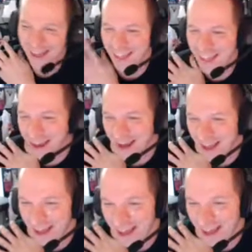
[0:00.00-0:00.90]
and then
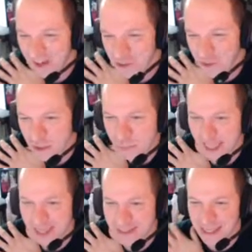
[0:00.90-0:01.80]
uh, Erzuki
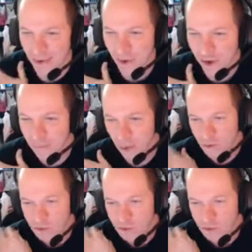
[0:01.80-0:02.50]
blasting out her emotes